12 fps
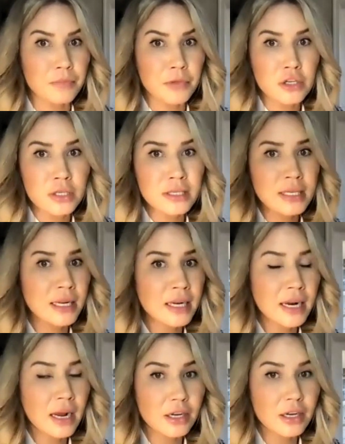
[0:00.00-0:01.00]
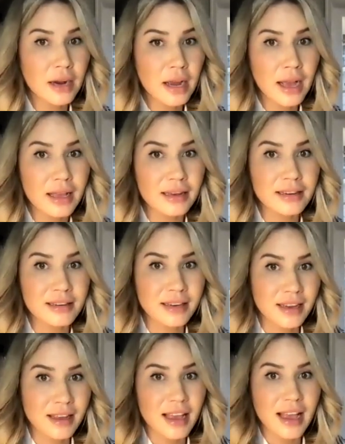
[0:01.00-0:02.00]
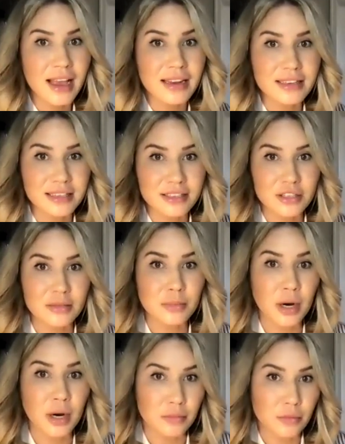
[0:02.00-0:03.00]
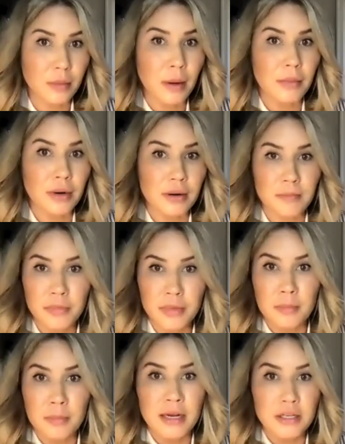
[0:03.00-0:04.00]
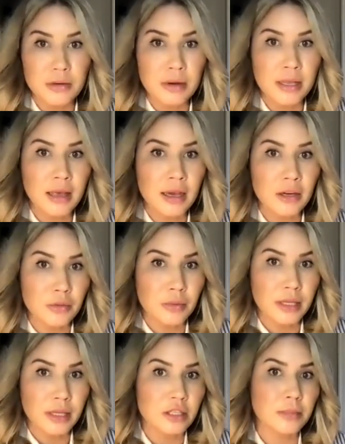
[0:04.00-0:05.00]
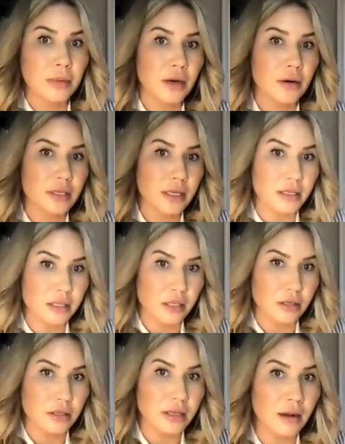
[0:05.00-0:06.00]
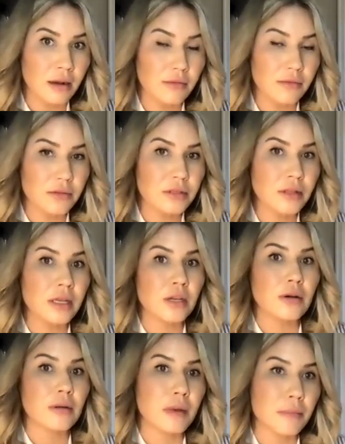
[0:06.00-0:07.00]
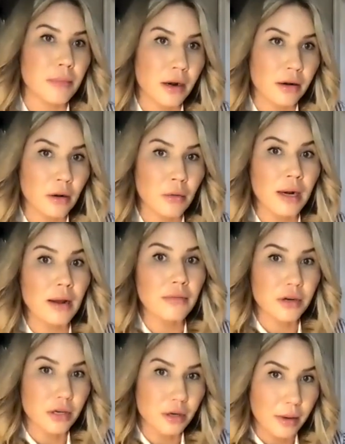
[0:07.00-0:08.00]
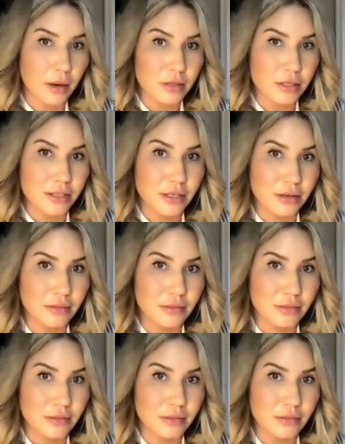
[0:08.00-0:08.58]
just to get it out of your head. And just remember, by doing that, you're really just prioritizing yourself so that you can be better at whatever you're about to do.